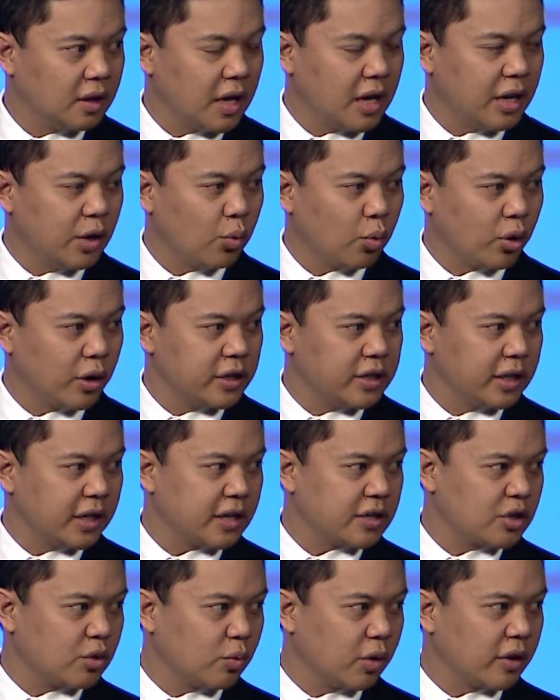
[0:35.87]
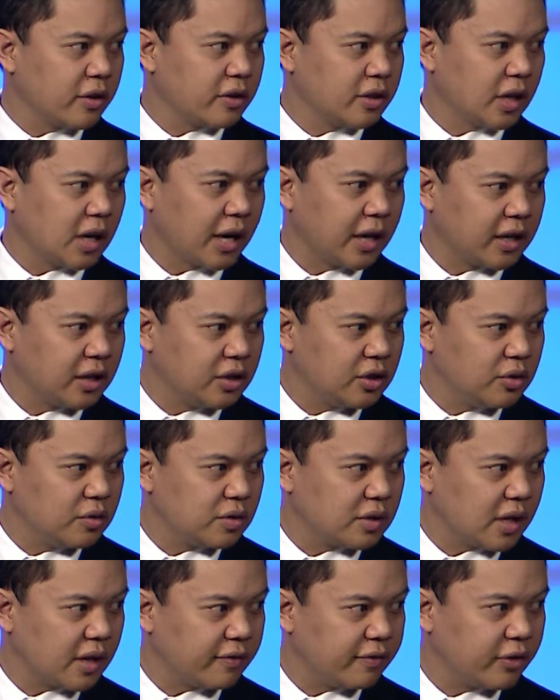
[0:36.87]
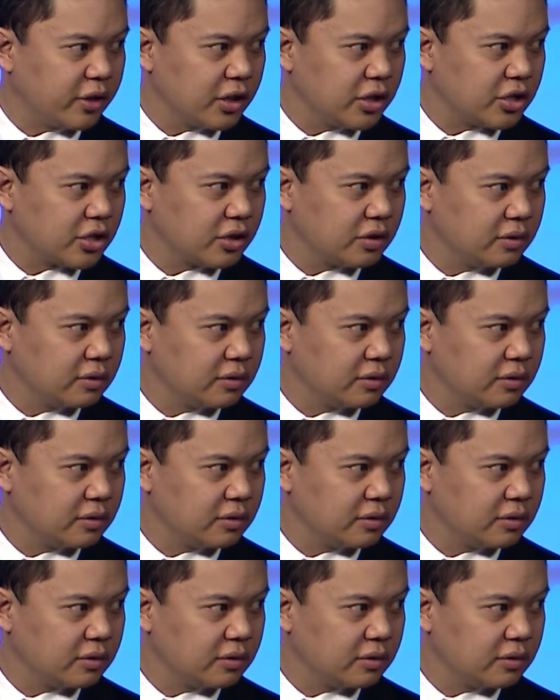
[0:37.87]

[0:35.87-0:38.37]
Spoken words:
Any word yet as to whether or not I could use that footage?